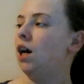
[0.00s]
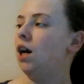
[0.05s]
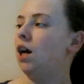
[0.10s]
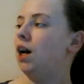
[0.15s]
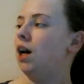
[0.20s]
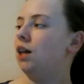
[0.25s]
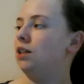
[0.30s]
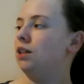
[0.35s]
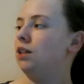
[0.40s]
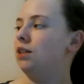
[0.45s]

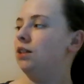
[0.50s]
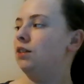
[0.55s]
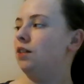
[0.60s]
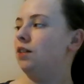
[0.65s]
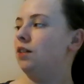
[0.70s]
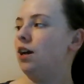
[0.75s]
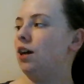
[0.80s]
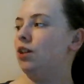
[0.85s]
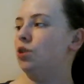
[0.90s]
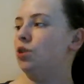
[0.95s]
and
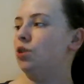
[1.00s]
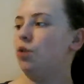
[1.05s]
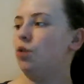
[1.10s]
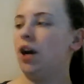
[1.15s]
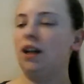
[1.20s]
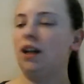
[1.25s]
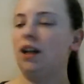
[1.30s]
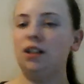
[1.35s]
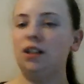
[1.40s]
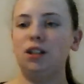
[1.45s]

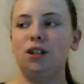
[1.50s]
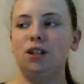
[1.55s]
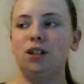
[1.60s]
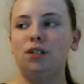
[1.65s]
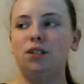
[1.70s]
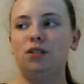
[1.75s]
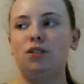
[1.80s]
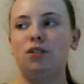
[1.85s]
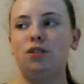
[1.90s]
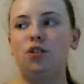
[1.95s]
trying to